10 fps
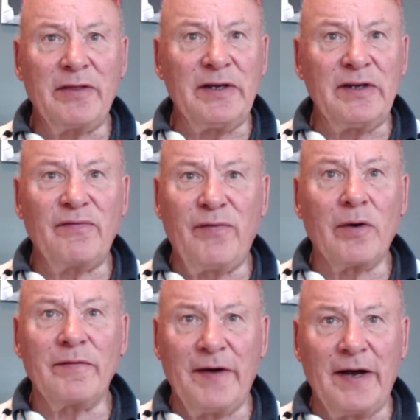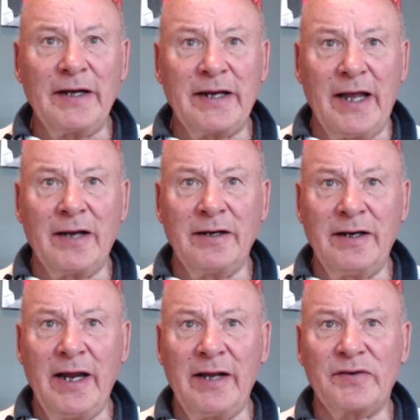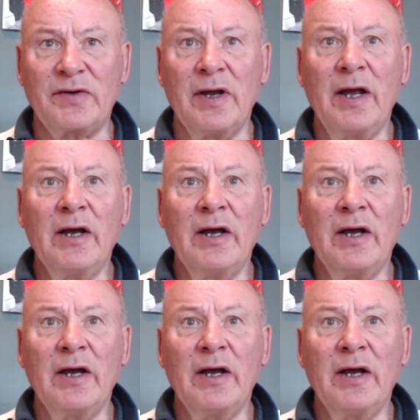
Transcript: these four fine candidates.